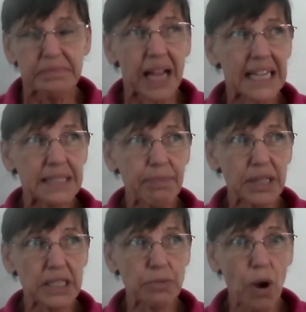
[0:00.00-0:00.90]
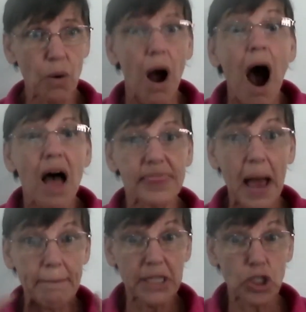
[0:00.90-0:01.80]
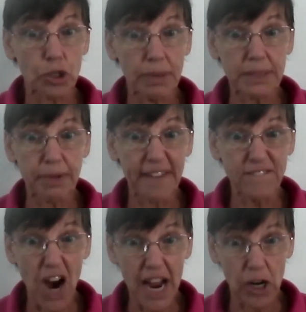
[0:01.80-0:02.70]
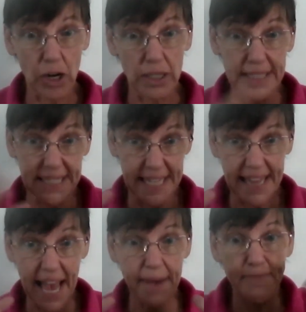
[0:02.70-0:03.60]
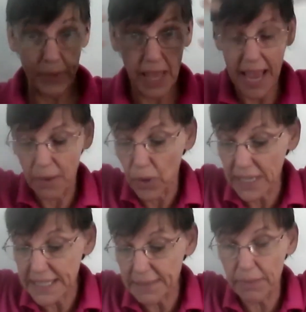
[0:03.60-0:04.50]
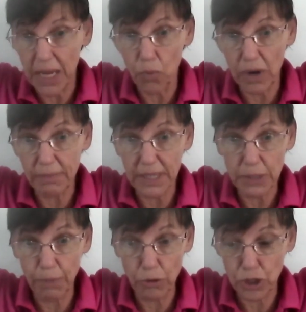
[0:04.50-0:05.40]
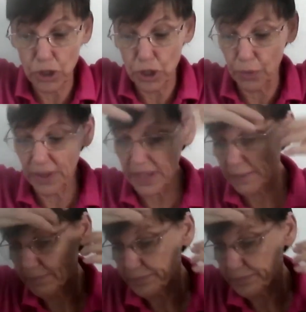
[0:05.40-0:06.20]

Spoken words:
I smell smoke. That means there must be a fire. You see that? Okay, what does it mean? What am I supposed to do with it?